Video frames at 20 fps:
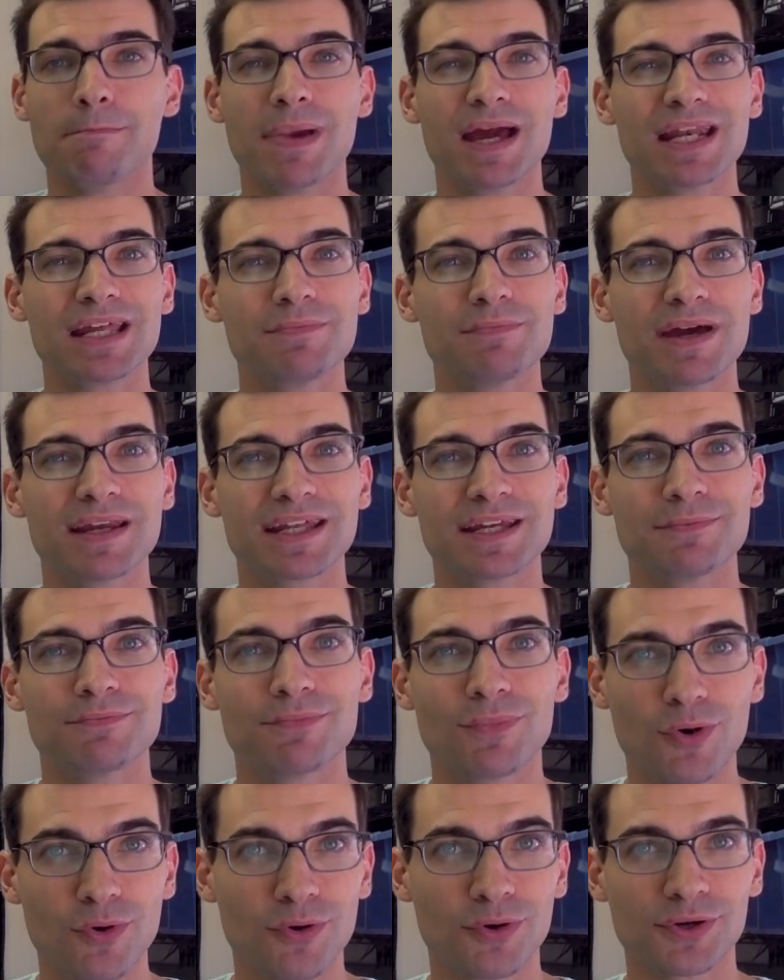many, many
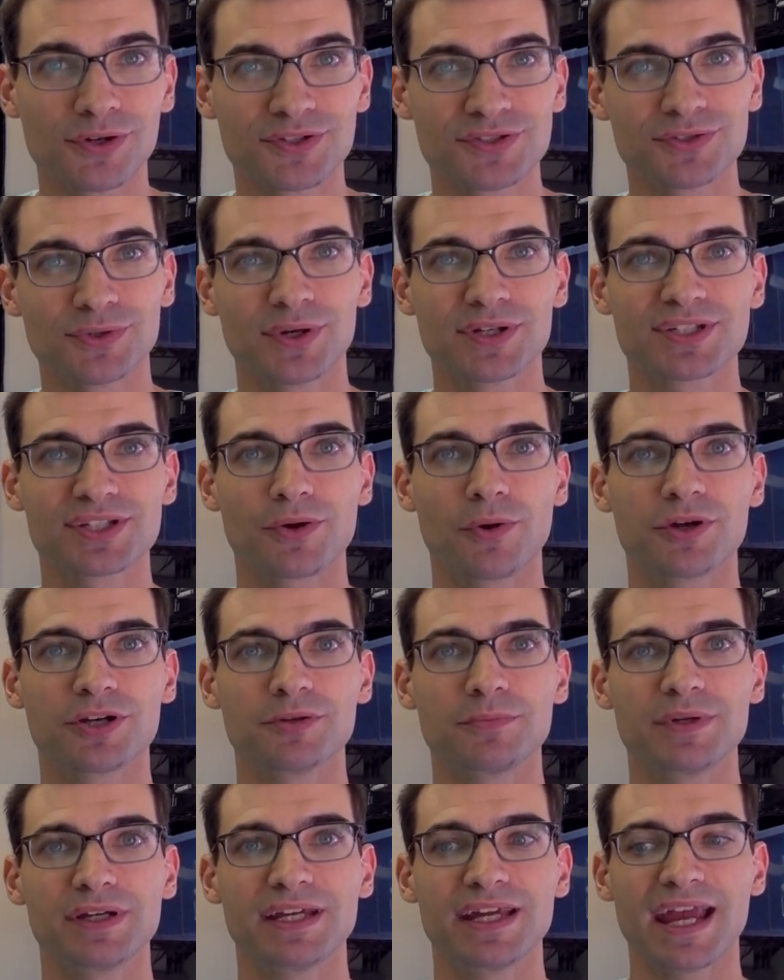more. So it's going
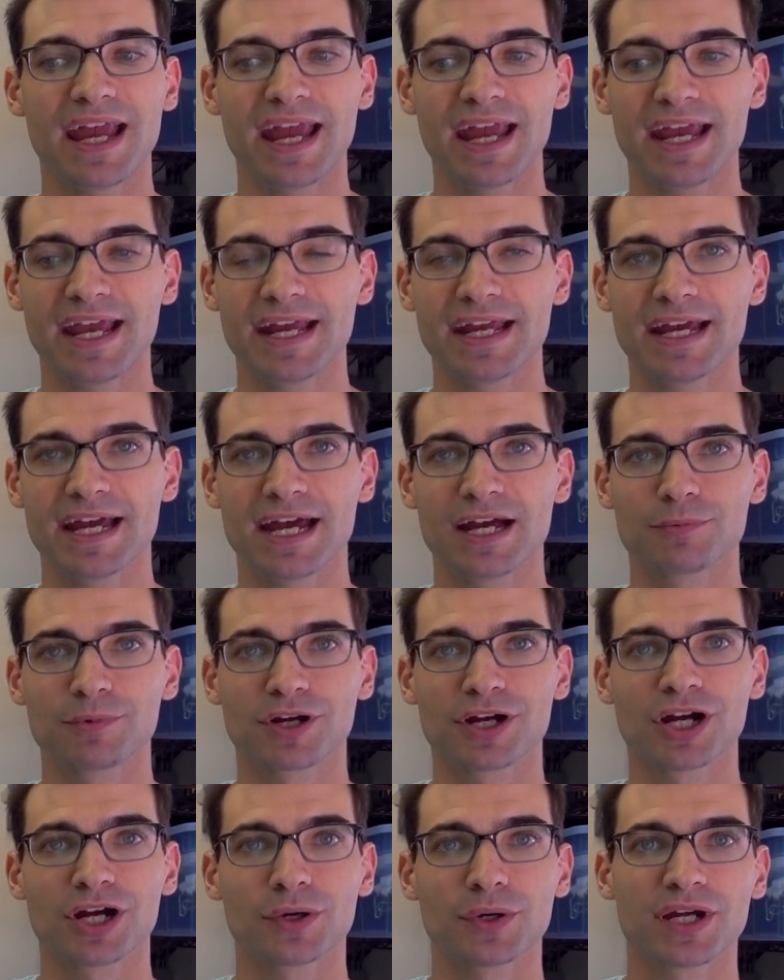to be a uh,
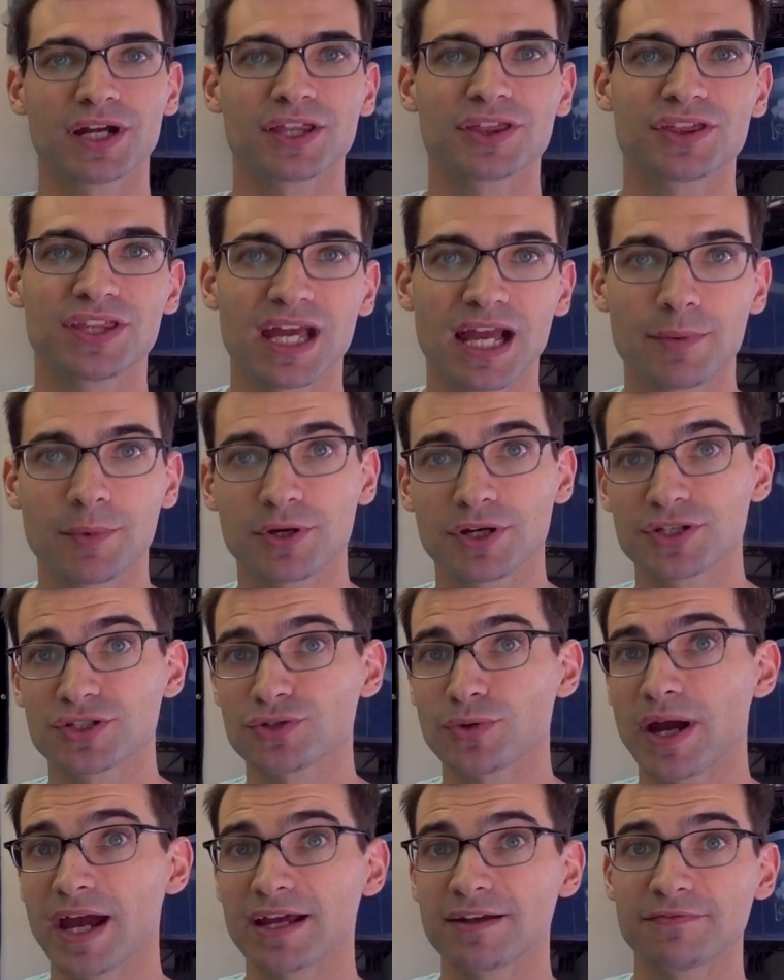recurring thing. I'm going to
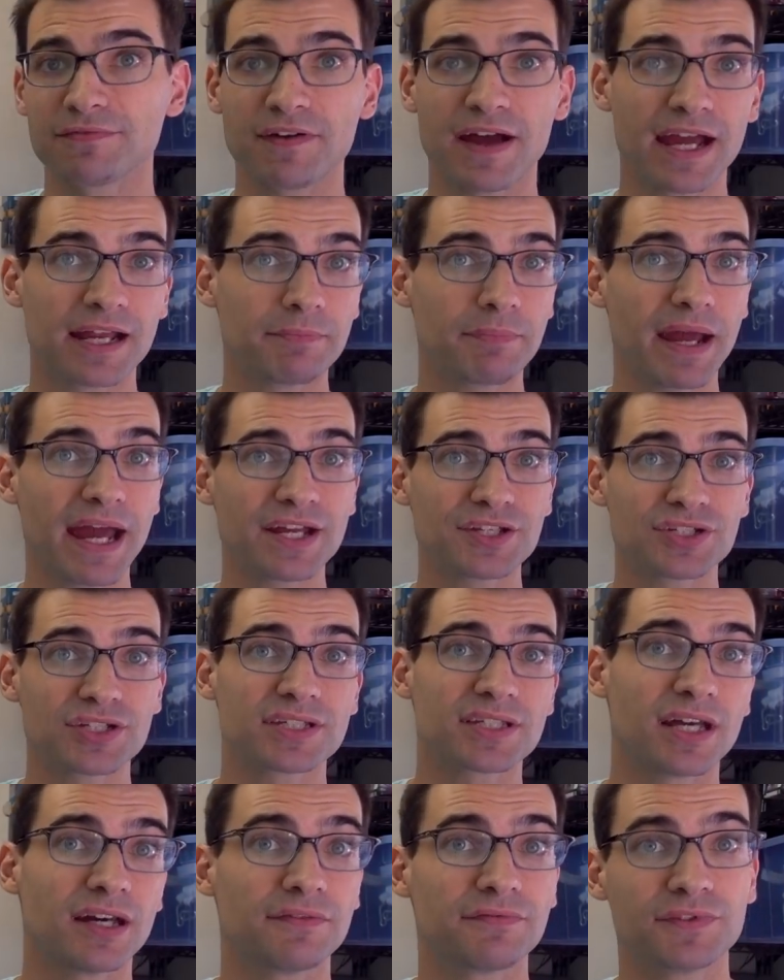try and find
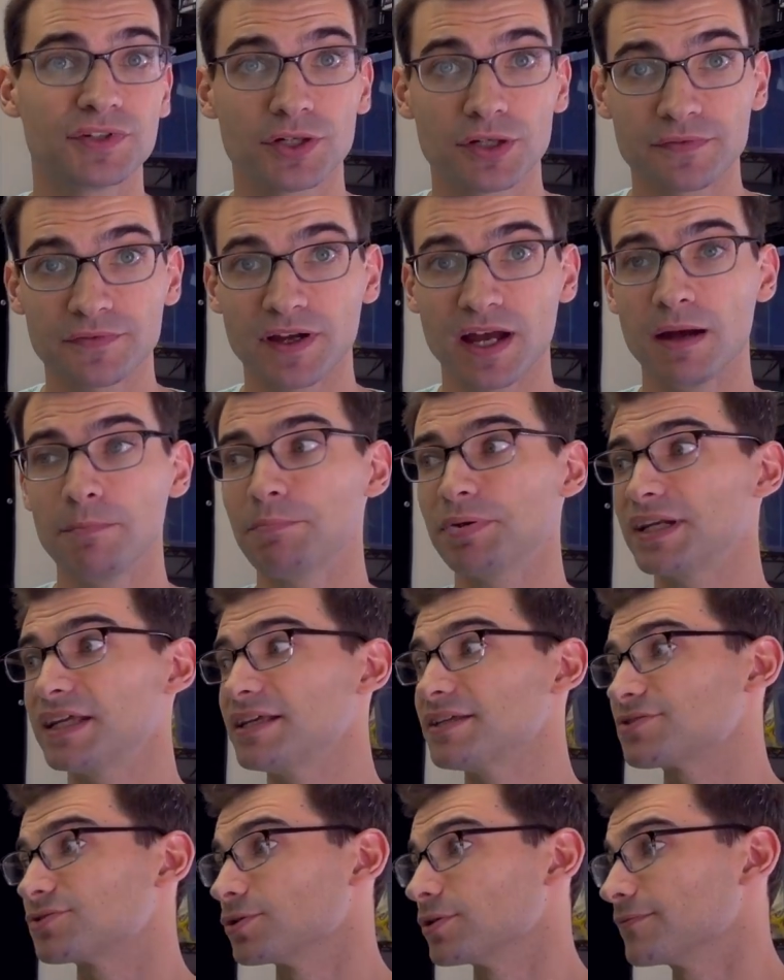patches of Nerf
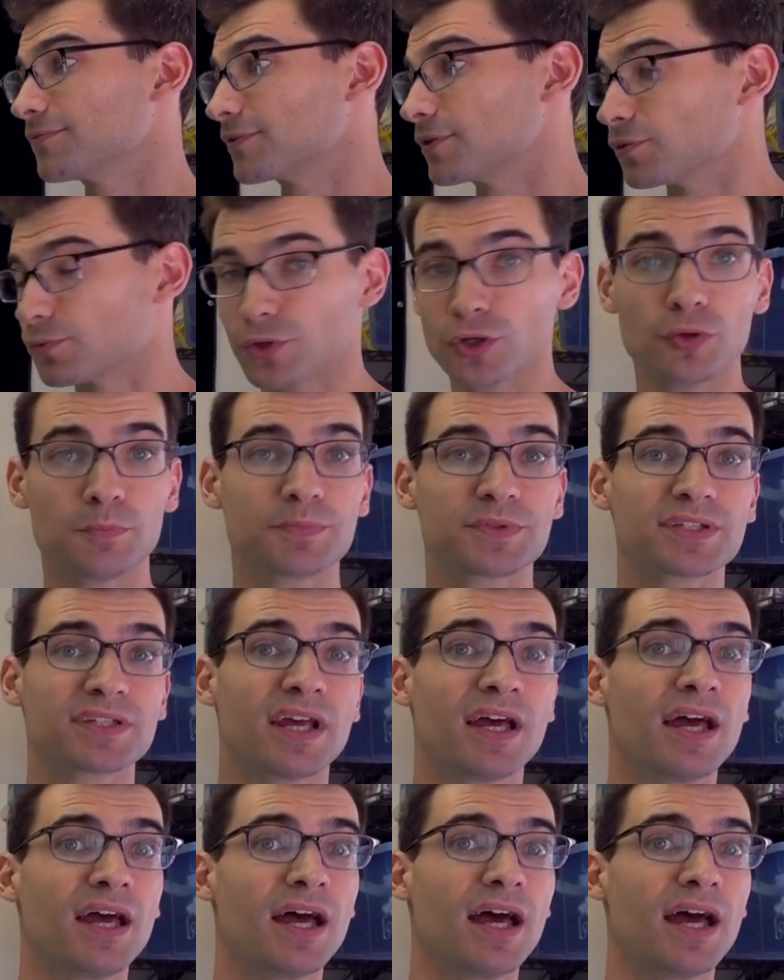companies, Nerf groups.